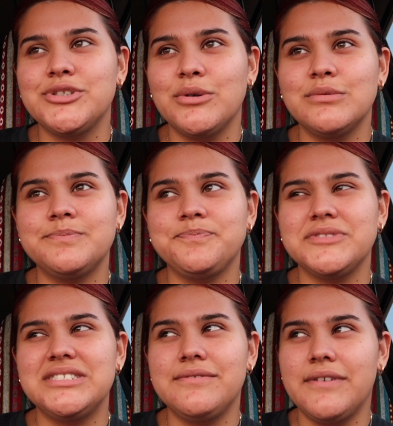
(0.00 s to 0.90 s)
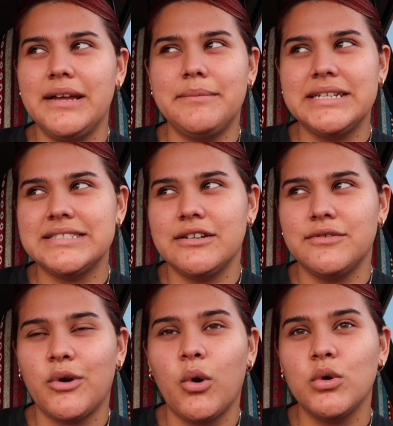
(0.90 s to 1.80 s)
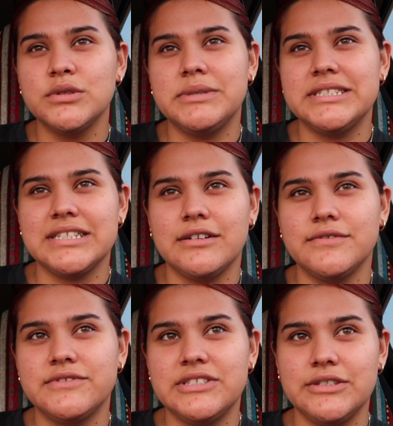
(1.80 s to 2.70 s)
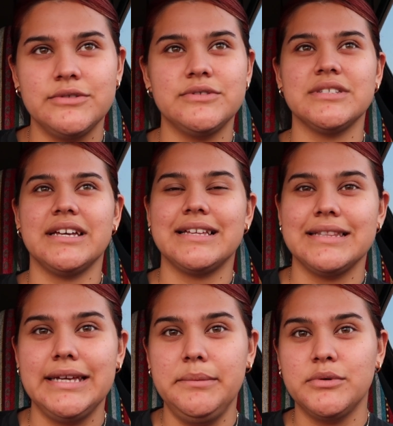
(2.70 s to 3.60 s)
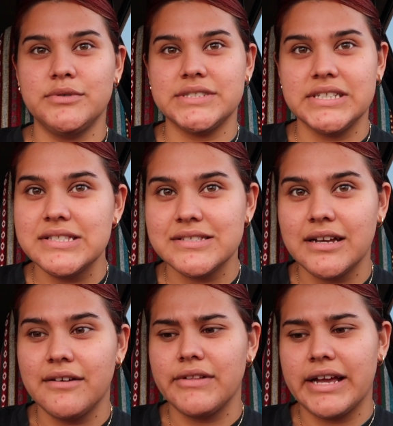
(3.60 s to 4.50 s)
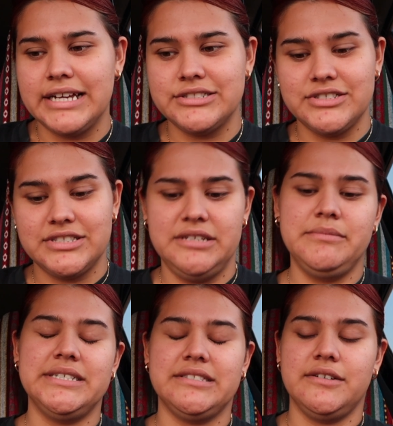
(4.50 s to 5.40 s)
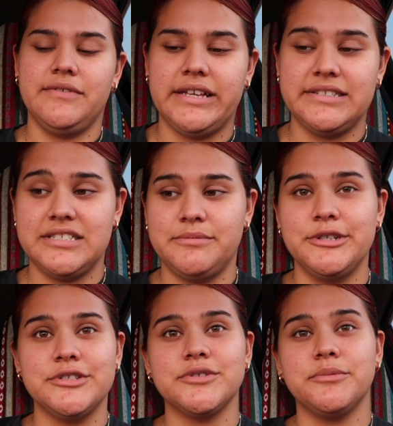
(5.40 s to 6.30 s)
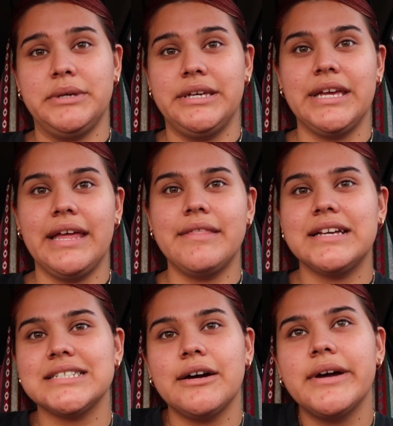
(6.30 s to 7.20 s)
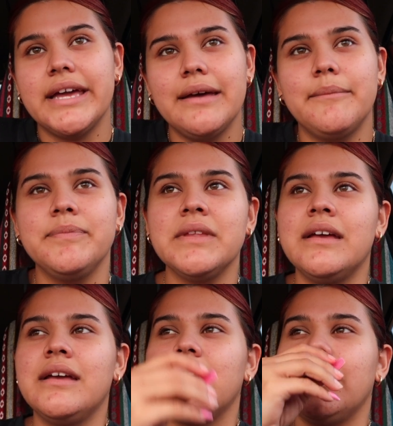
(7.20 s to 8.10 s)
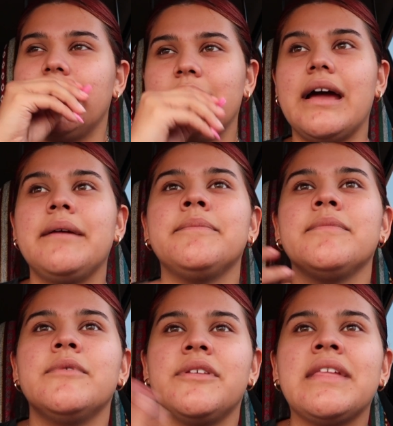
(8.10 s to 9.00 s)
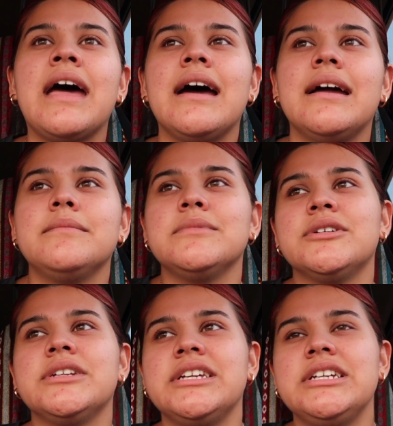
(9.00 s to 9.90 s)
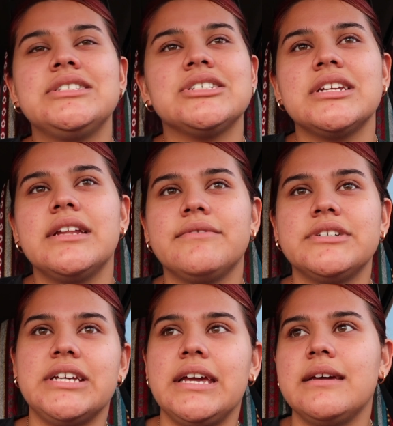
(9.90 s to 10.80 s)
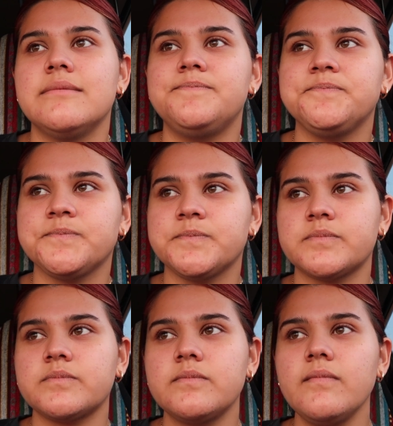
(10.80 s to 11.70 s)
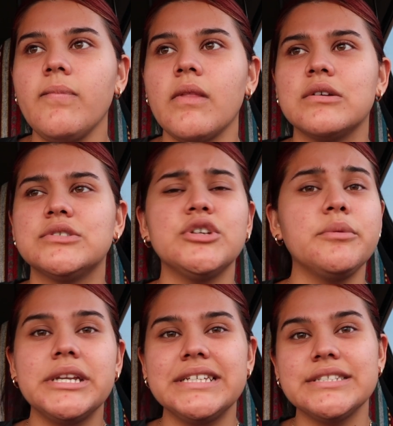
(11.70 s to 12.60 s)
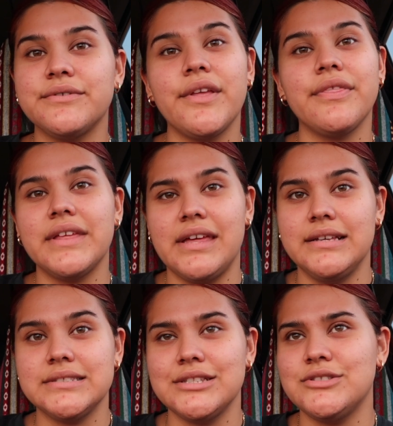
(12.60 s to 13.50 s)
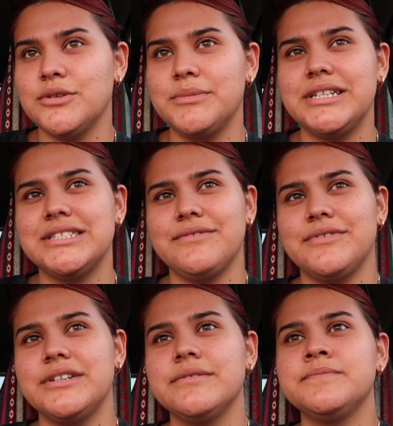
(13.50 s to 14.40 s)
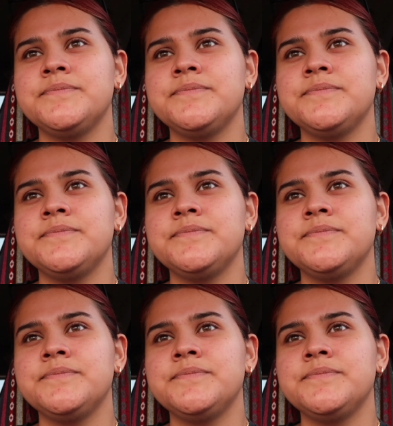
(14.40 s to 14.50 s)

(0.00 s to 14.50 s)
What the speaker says: don't define myself or hold myself to those like labels and stuff. Like I just see myself as a spiritual being, and that's how I am. And with that, I'm learning each and every day so many different things and so many different